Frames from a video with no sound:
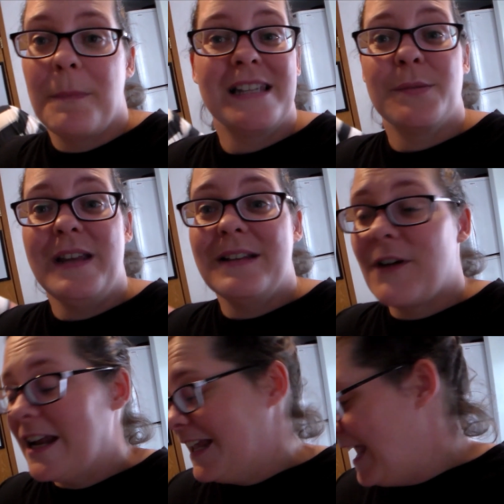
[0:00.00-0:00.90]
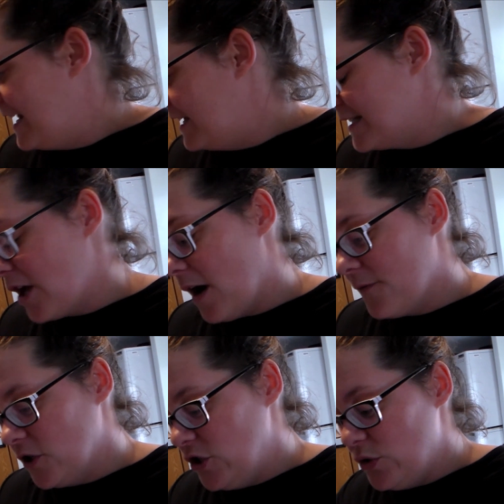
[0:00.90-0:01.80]
My sweet friend Candace
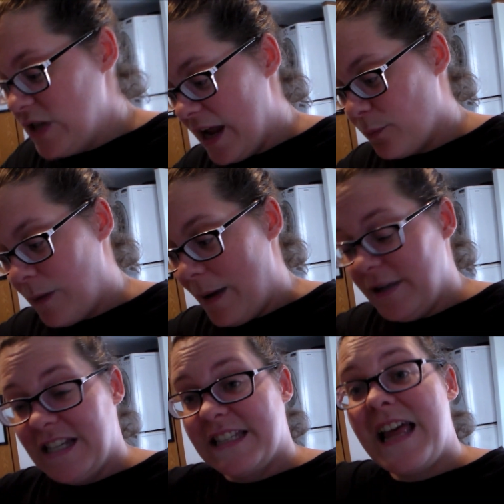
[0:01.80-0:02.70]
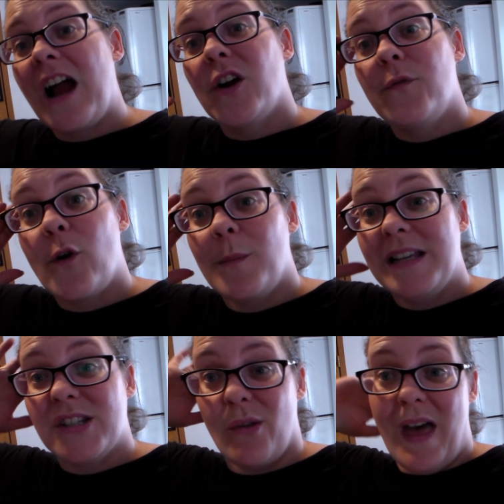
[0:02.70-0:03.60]
offered to take Robbie to soccer for
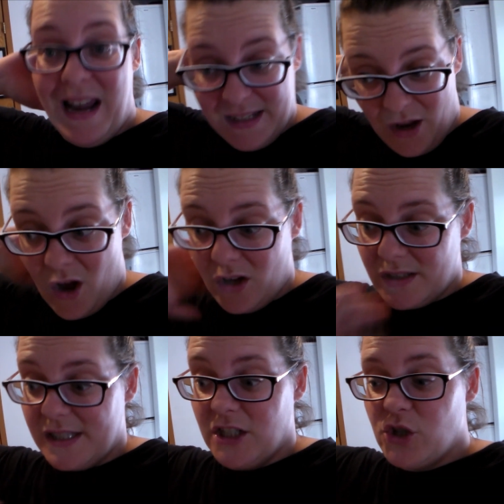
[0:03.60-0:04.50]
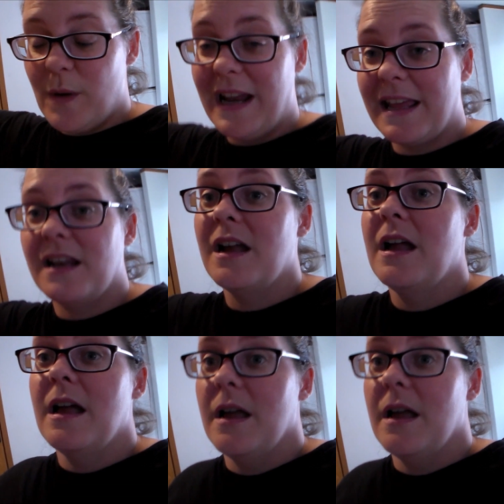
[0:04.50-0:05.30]
me, so that is all situated